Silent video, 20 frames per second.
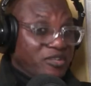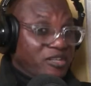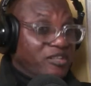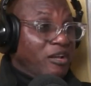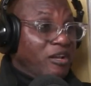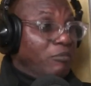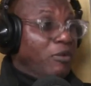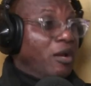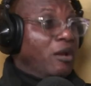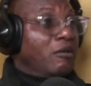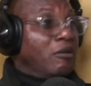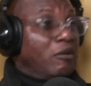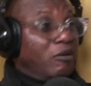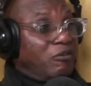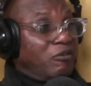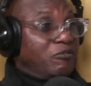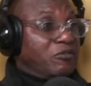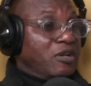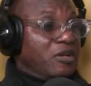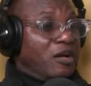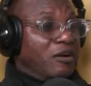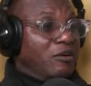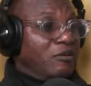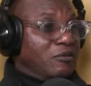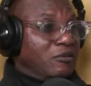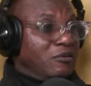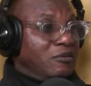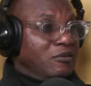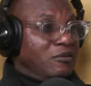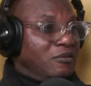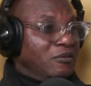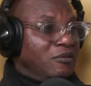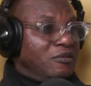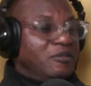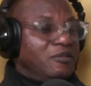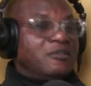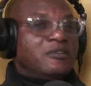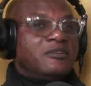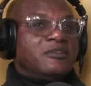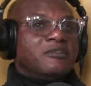talking about love now.
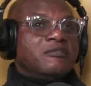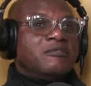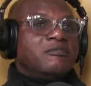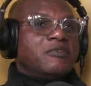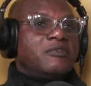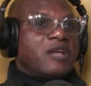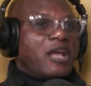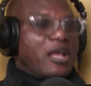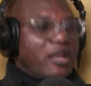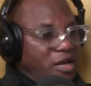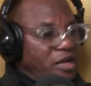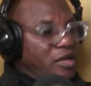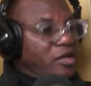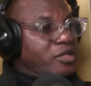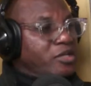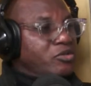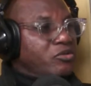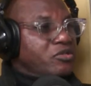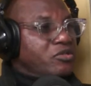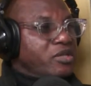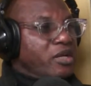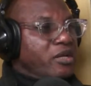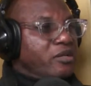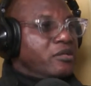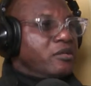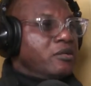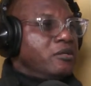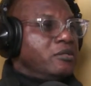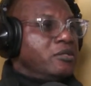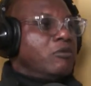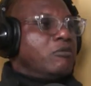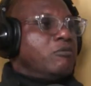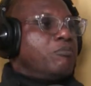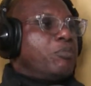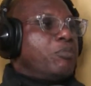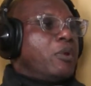Any little thing, they will